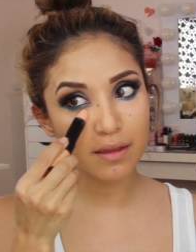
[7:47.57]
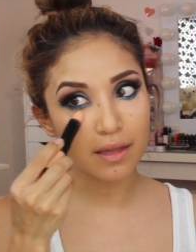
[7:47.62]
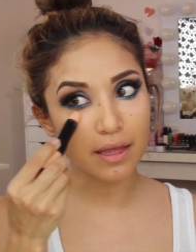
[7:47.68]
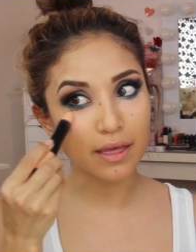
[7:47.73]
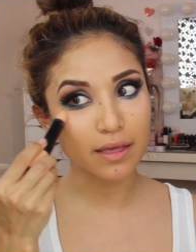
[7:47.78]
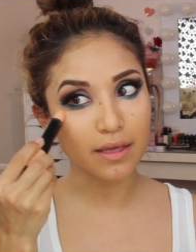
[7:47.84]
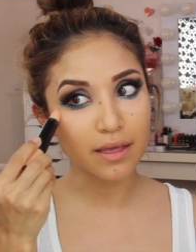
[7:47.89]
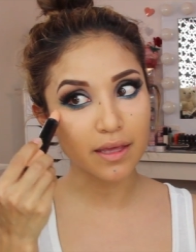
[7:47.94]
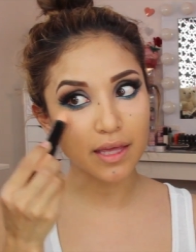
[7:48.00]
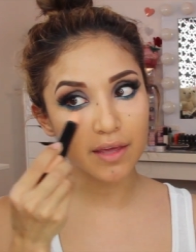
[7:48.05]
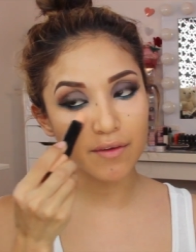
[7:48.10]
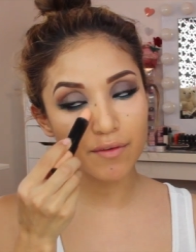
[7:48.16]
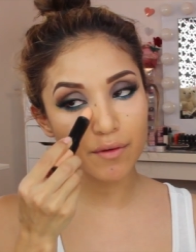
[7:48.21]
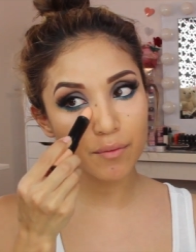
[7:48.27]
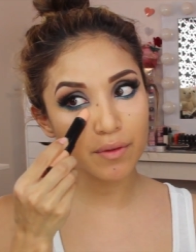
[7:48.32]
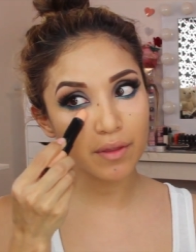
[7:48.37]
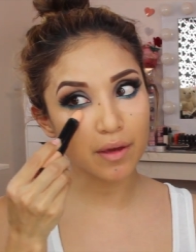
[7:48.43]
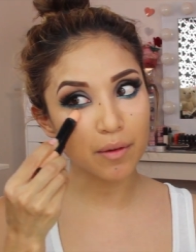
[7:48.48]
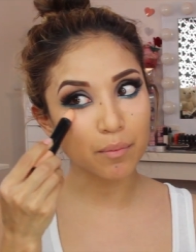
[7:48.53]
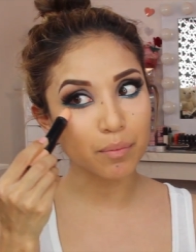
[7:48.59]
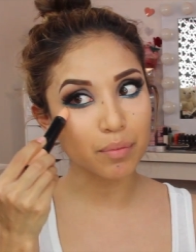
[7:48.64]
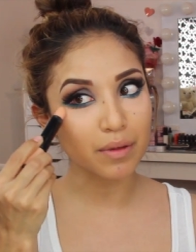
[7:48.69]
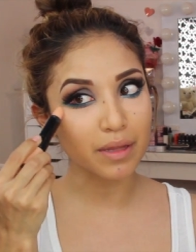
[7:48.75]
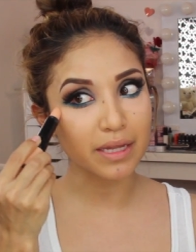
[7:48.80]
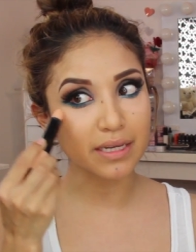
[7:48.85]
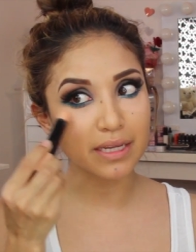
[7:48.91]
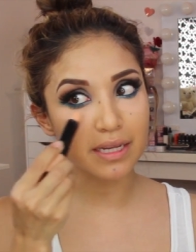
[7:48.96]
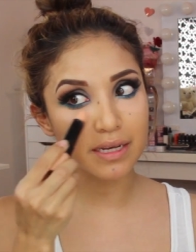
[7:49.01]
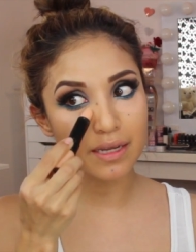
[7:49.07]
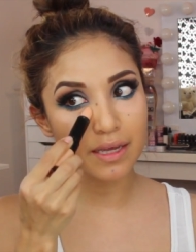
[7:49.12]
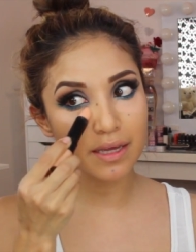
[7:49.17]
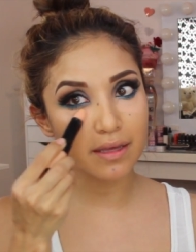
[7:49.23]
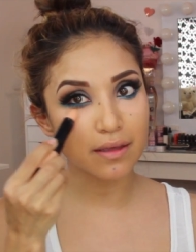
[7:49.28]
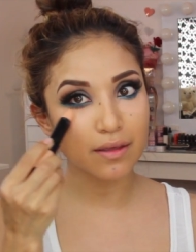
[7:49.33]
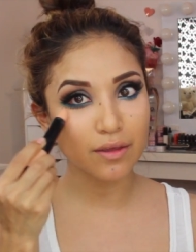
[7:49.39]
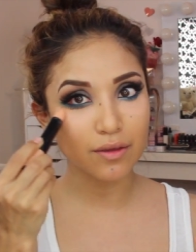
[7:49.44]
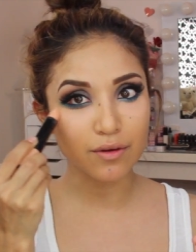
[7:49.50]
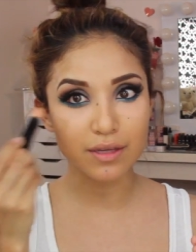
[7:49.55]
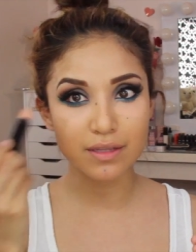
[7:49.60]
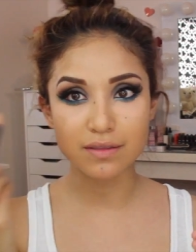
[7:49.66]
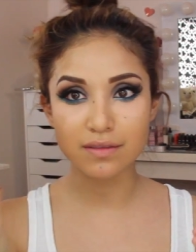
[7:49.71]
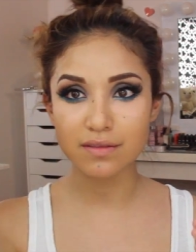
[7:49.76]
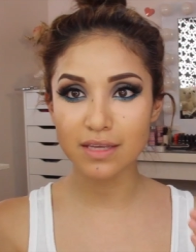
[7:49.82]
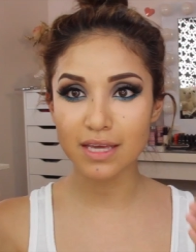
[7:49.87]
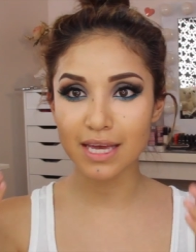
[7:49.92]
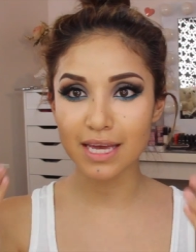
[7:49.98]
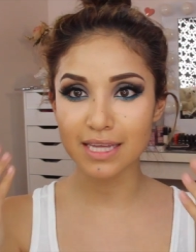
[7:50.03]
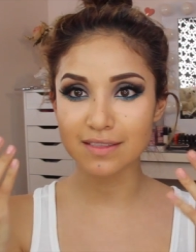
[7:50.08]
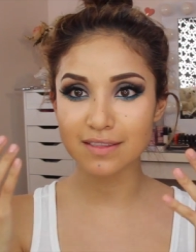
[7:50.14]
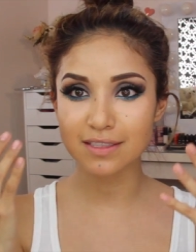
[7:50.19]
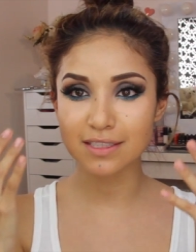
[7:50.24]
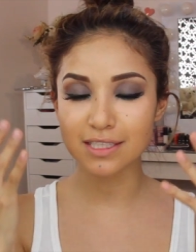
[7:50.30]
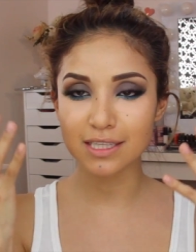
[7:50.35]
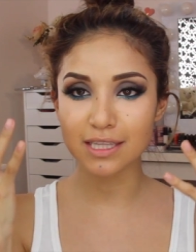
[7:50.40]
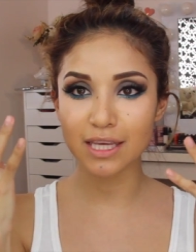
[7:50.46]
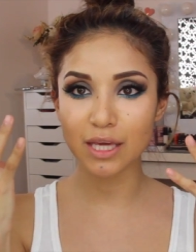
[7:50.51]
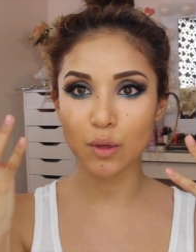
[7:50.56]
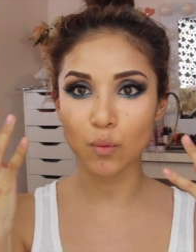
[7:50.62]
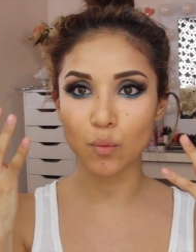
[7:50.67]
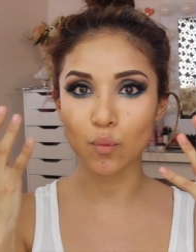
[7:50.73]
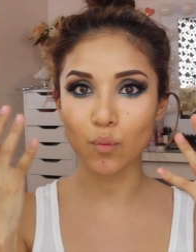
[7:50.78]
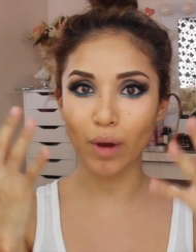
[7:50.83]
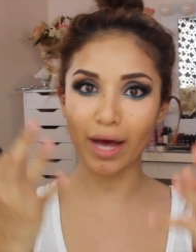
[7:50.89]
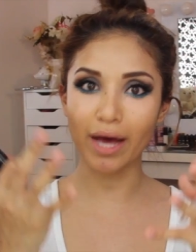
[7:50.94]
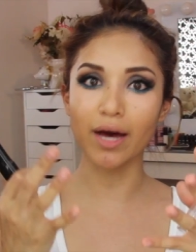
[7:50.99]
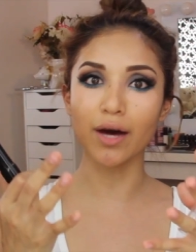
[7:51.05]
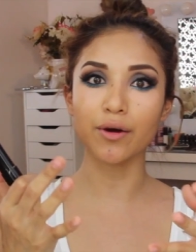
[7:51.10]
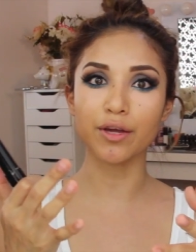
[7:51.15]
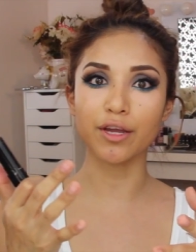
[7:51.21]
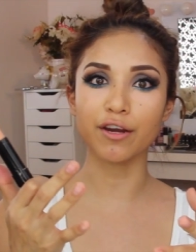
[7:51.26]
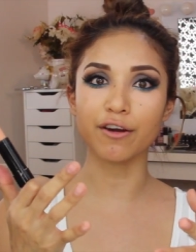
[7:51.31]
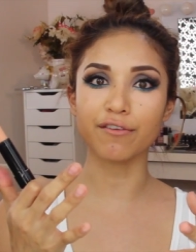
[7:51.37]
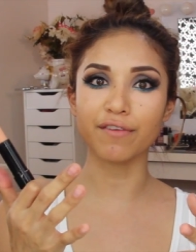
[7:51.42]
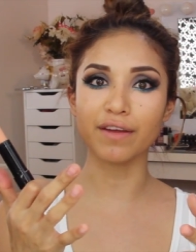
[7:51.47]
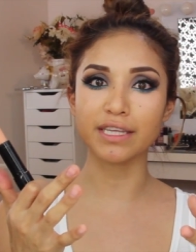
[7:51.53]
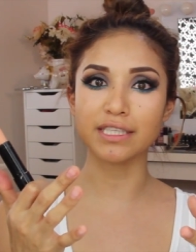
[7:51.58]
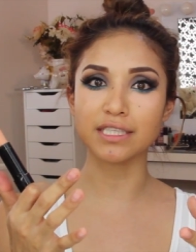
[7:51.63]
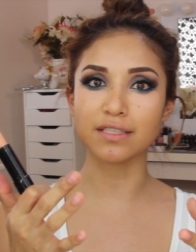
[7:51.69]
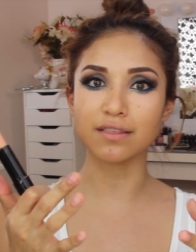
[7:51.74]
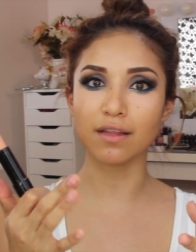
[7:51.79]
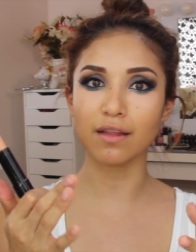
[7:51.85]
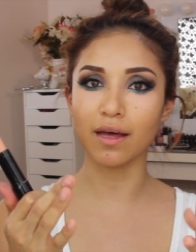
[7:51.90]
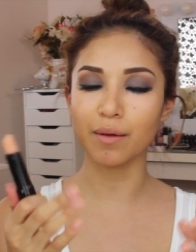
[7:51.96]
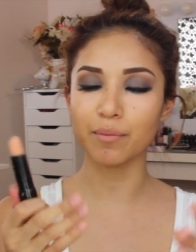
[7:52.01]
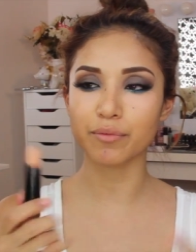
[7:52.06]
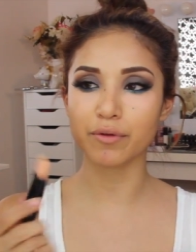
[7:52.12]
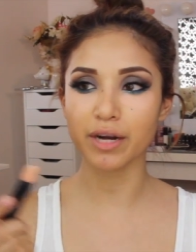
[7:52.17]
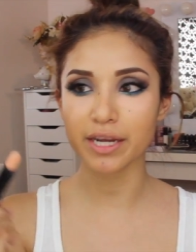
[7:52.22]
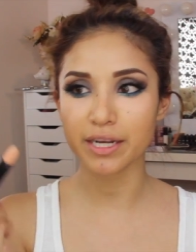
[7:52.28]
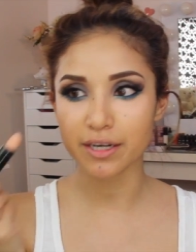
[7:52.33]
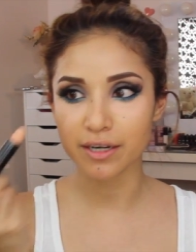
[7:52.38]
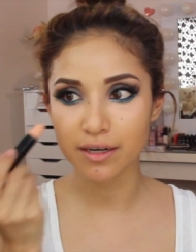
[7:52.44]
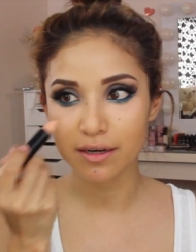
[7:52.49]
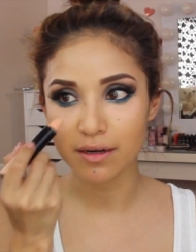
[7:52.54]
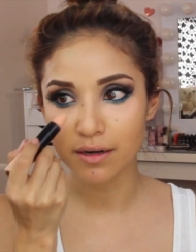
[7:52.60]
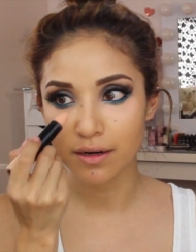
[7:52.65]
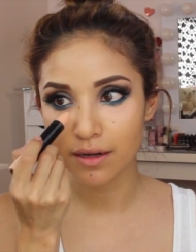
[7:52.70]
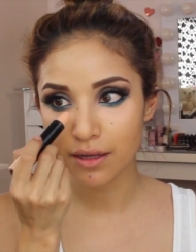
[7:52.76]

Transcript: like even without blending it, you can see instantly, wow, your face is a lot brighter.